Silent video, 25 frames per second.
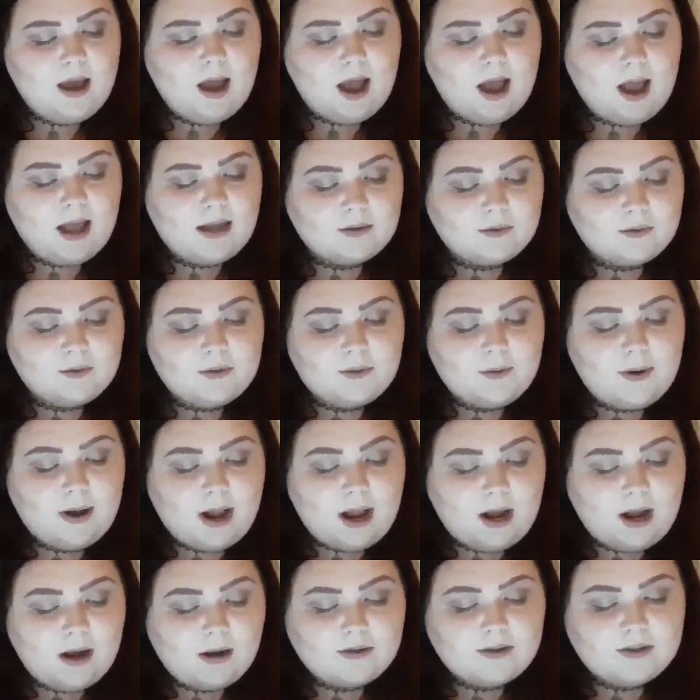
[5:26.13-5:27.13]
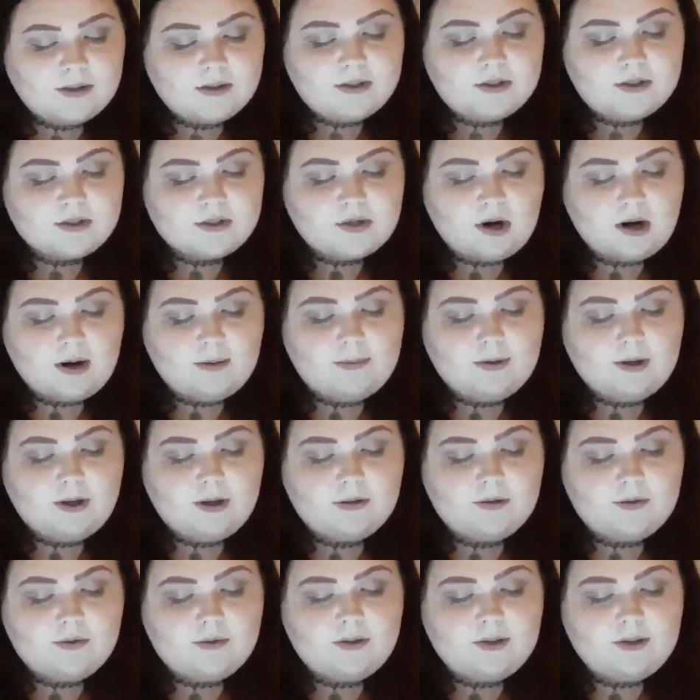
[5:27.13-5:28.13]
I don't know how to describe it
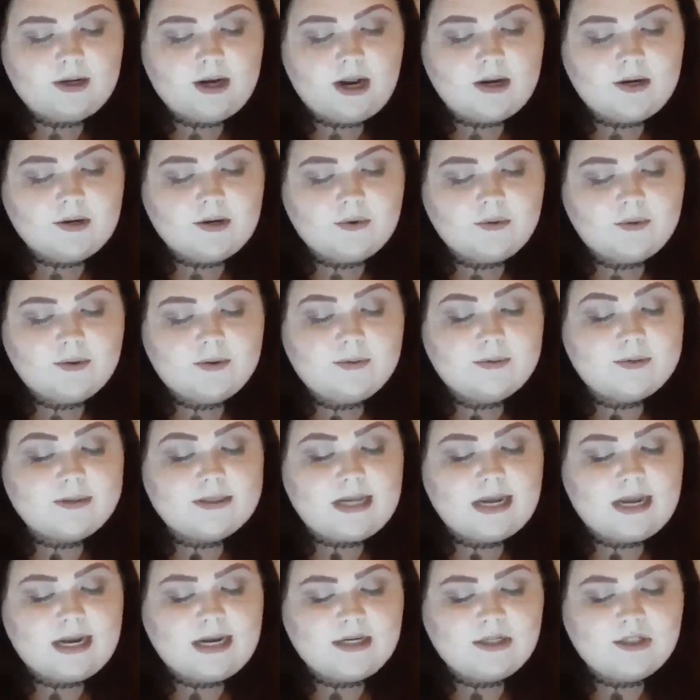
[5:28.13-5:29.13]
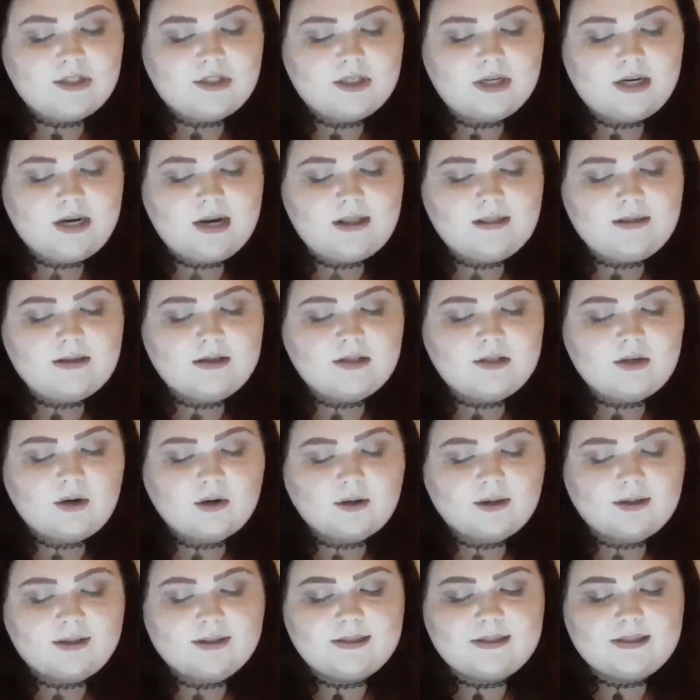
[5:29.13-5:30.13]
other than I knew it was ancient and the
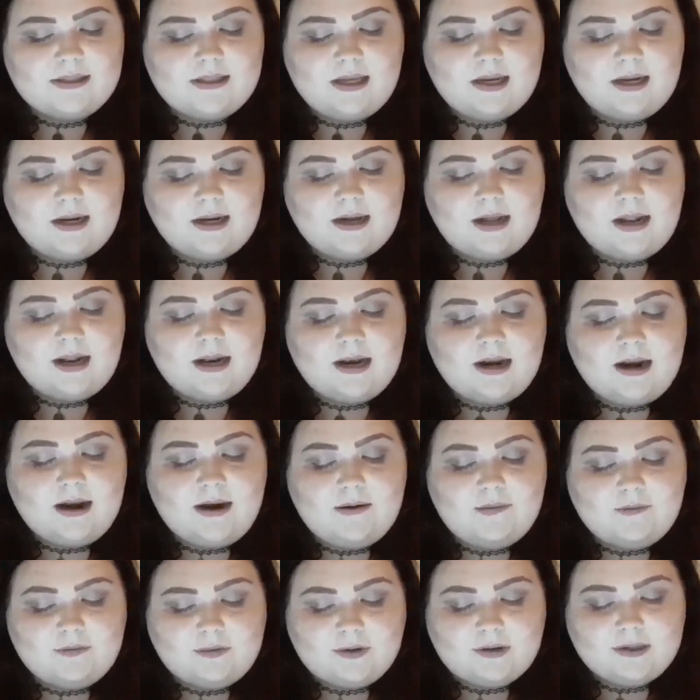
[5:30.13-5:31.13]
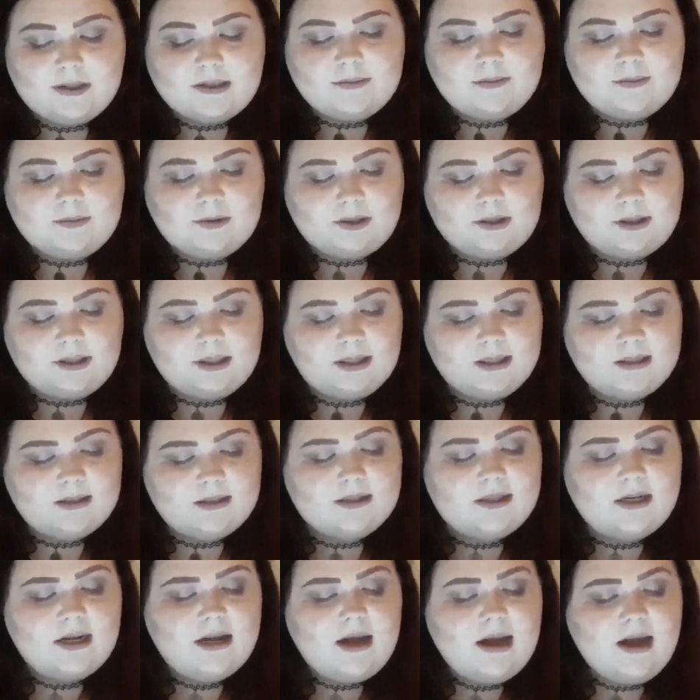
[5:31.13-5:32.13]
darkest thing I'd ever
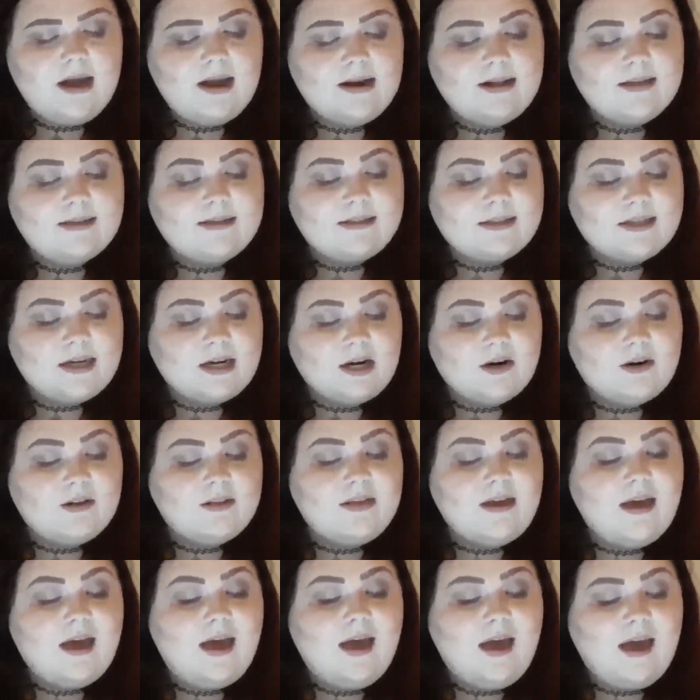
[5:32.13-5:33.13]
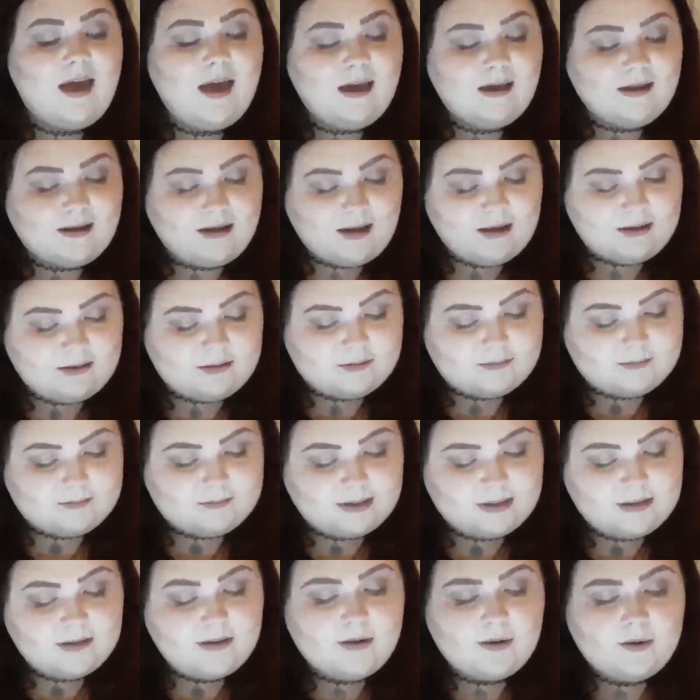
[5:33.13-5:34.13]
experienced, and it scared the heck out of
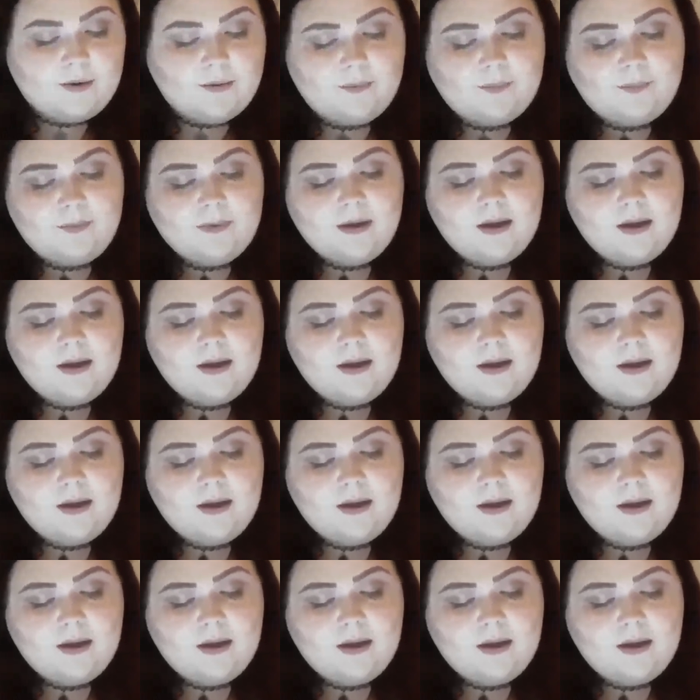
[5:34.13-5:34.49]
me, though.